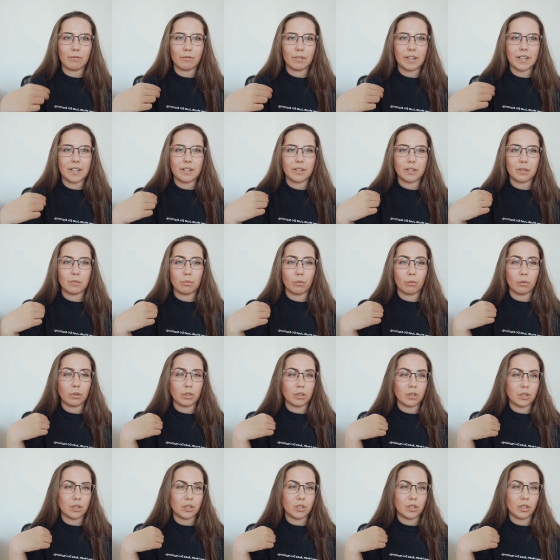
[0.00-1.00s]
readers
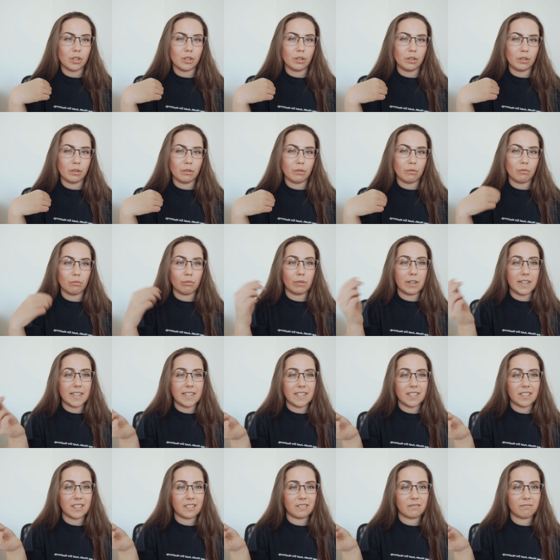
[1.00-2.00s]
want to read
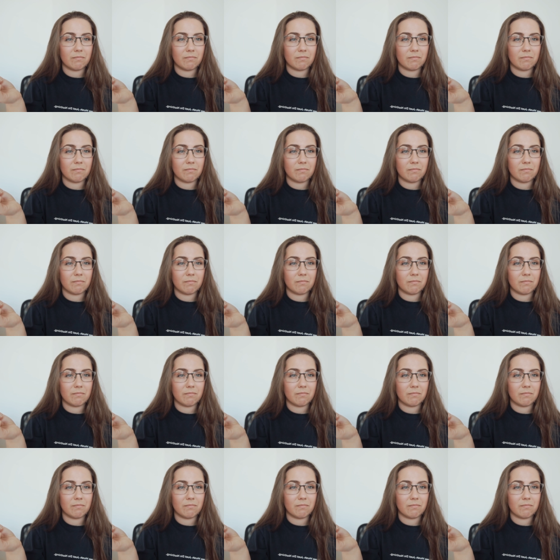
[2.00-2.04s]
it,